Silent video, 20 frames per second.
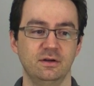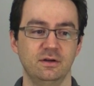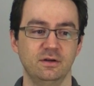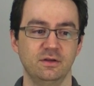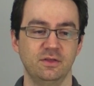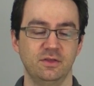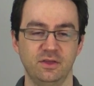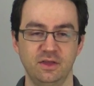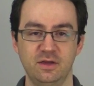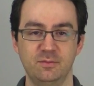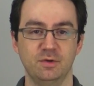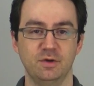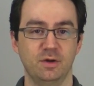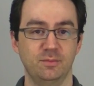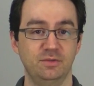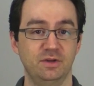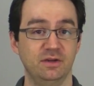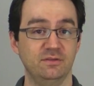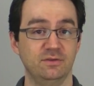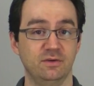theme
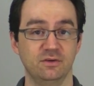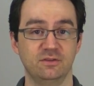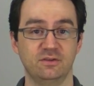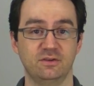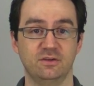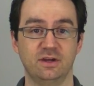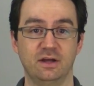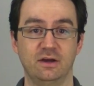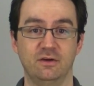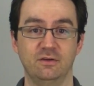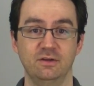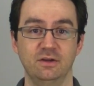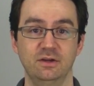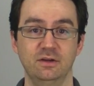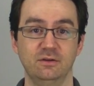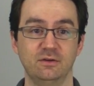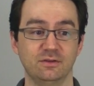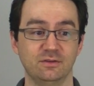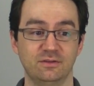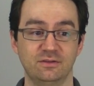update functionality,
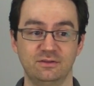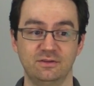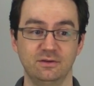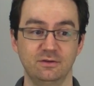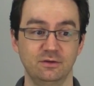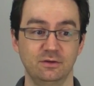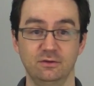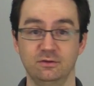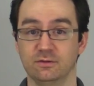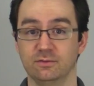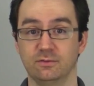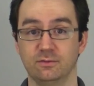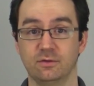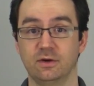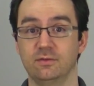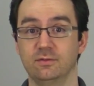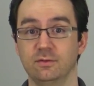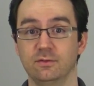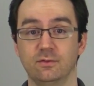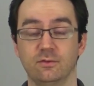you can still use it
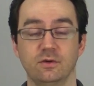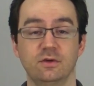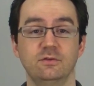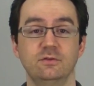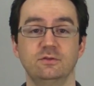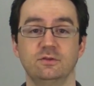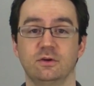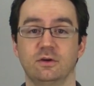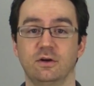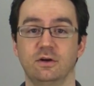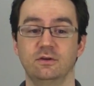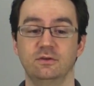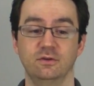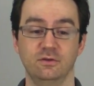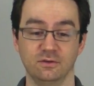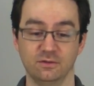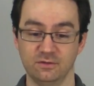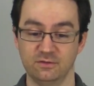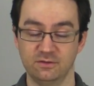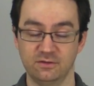forever free of charge. You
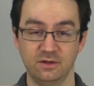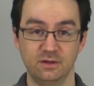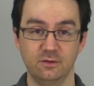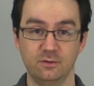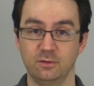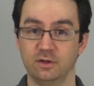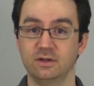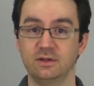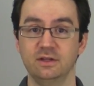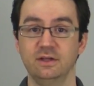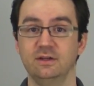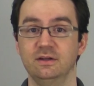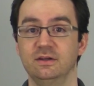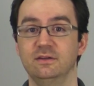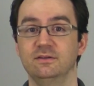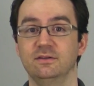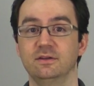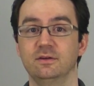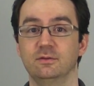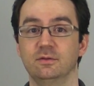can see quickly and
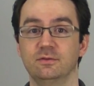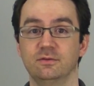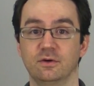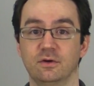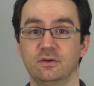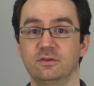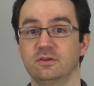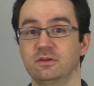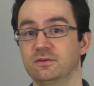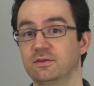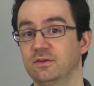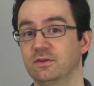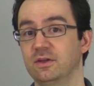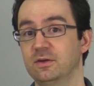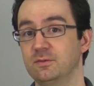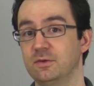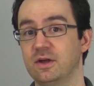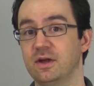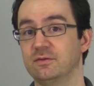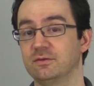easily what version of a
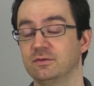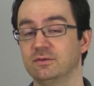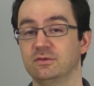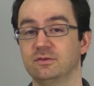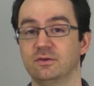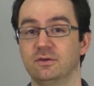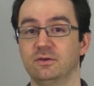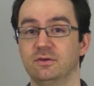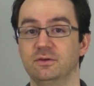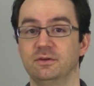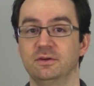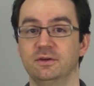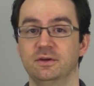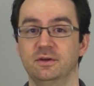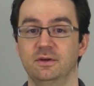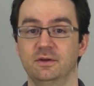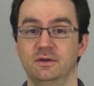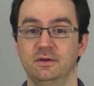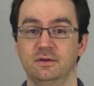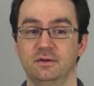theme you have installed.
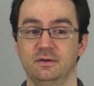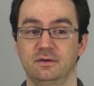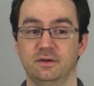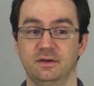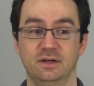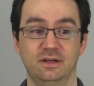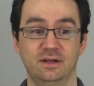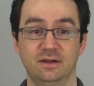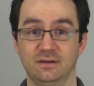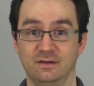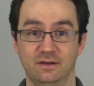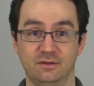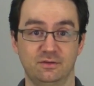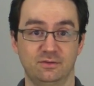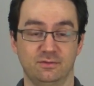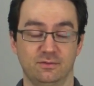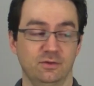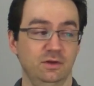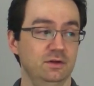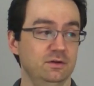And again, that's
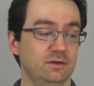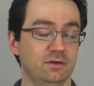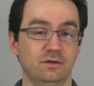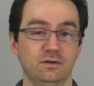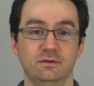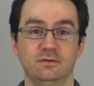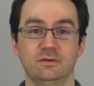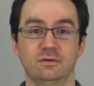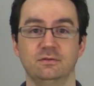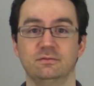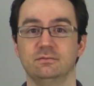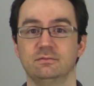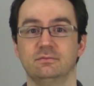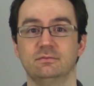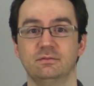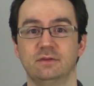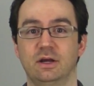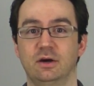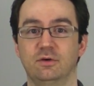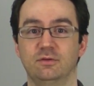free. You can use it
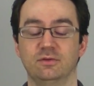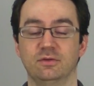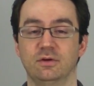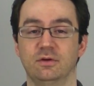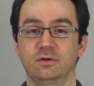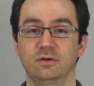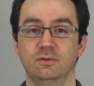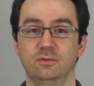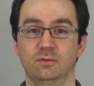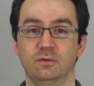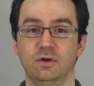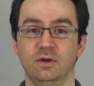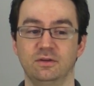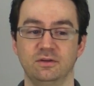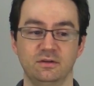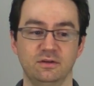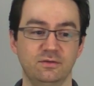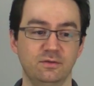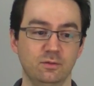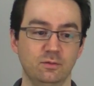however long you
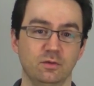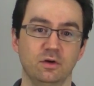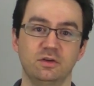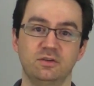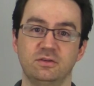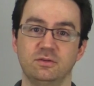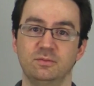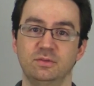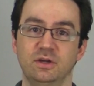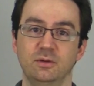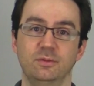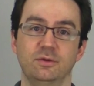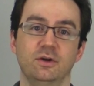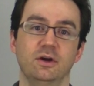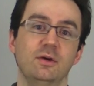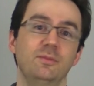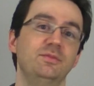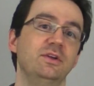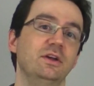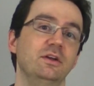want. And if you want to be able to
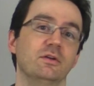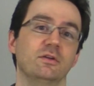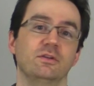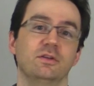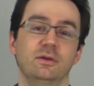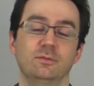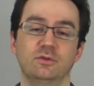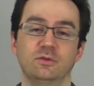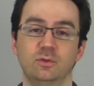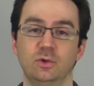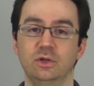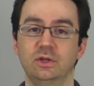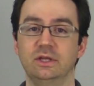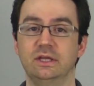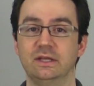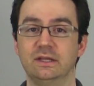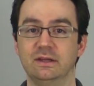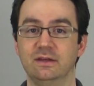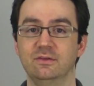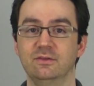update your themes
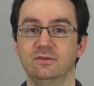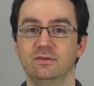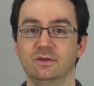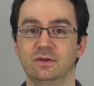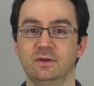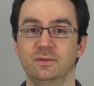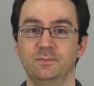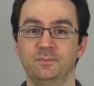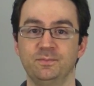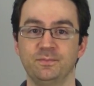quickly and easily,